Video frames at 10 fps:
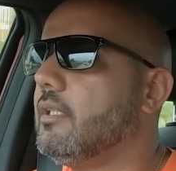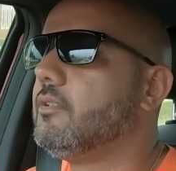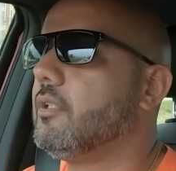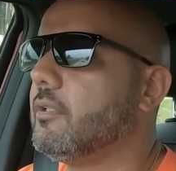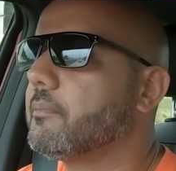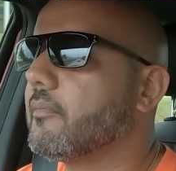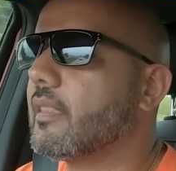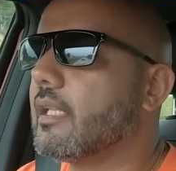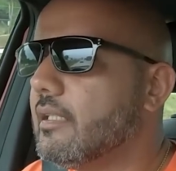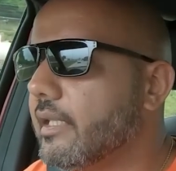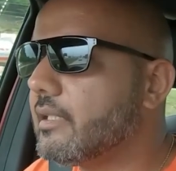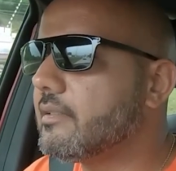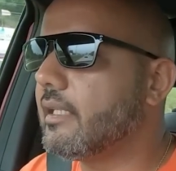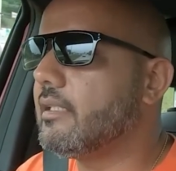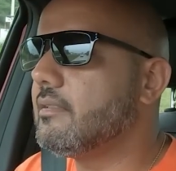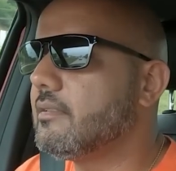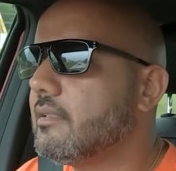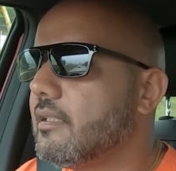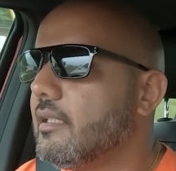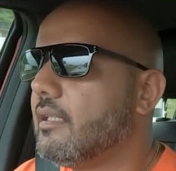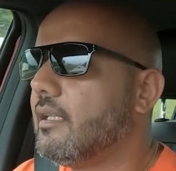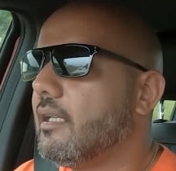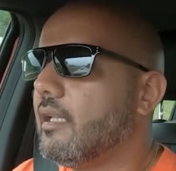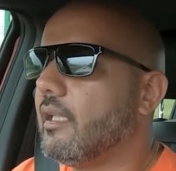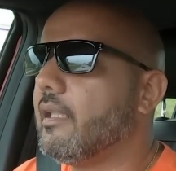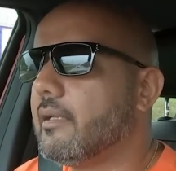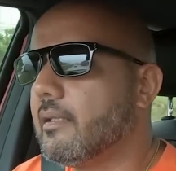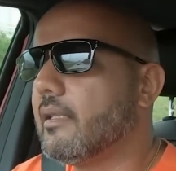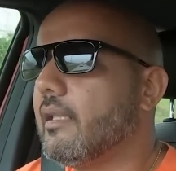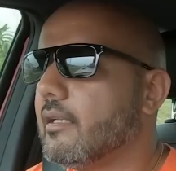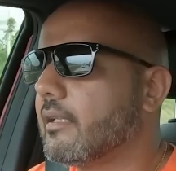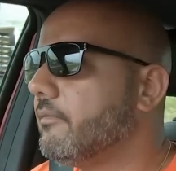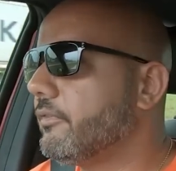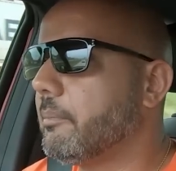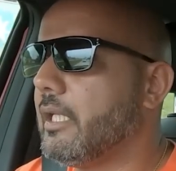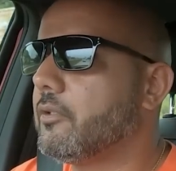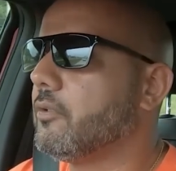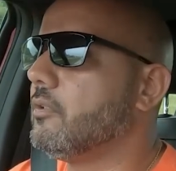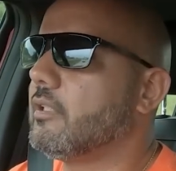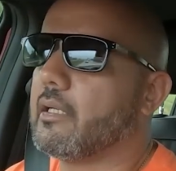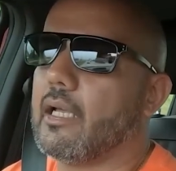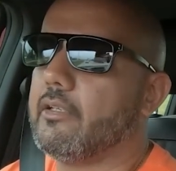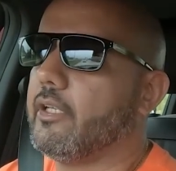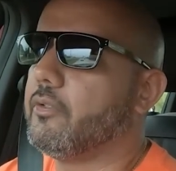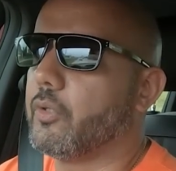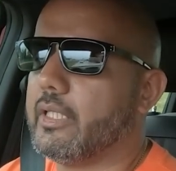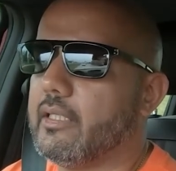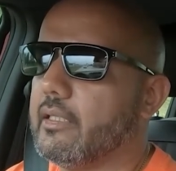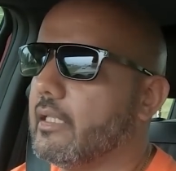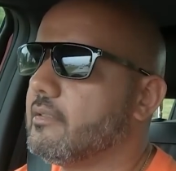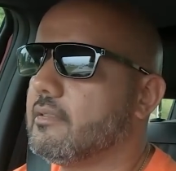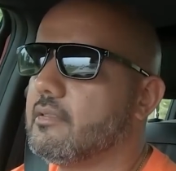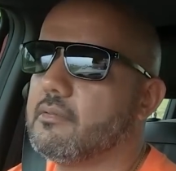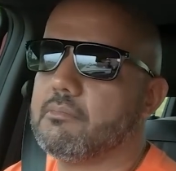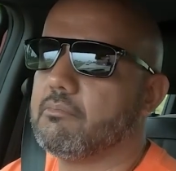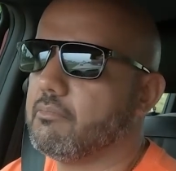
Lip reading: So in that sense, it'll comfortably cruise at 120. That's